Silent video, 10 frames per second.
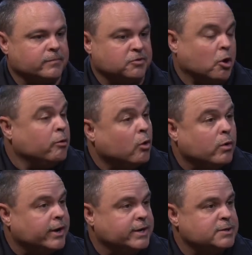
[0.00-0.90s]
don't know
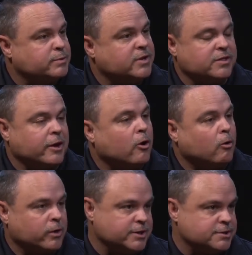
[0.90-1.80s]
what it is, but they
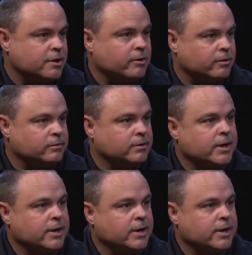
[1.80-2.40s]
call concern